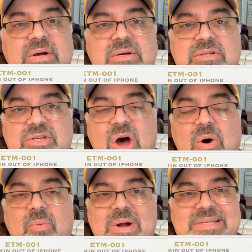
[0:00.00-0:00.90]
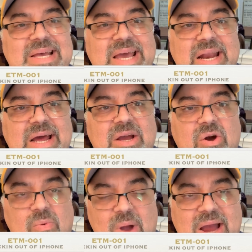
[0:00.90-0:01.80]
So once I get a
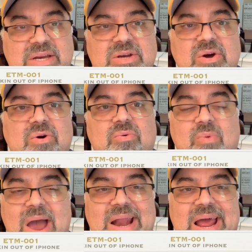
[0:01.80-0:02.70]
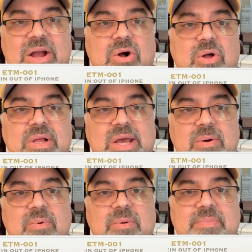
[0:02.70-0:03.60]
correct right angle,
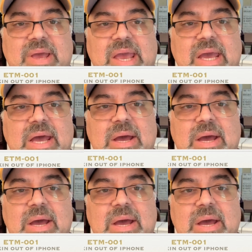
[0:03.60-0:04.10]
it will be